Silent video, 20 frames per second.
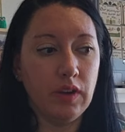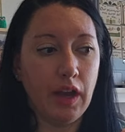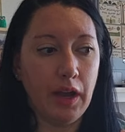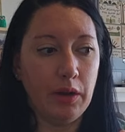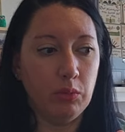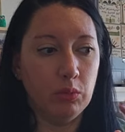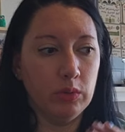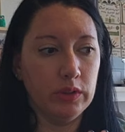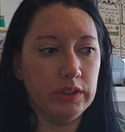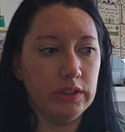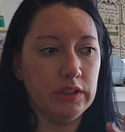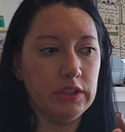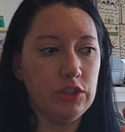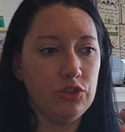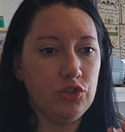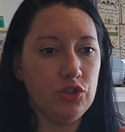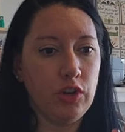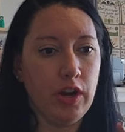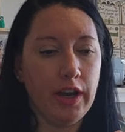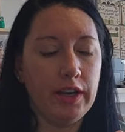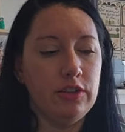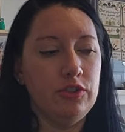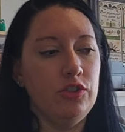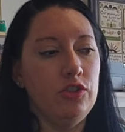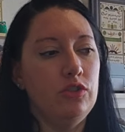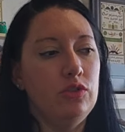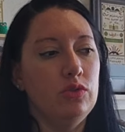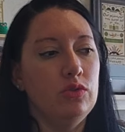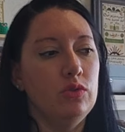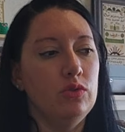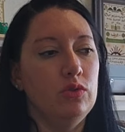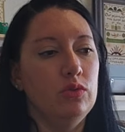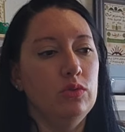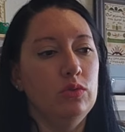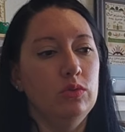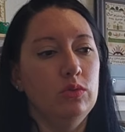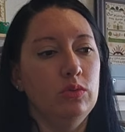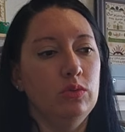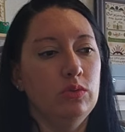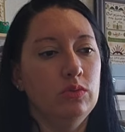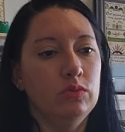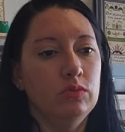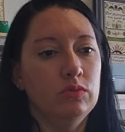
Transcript: I really try to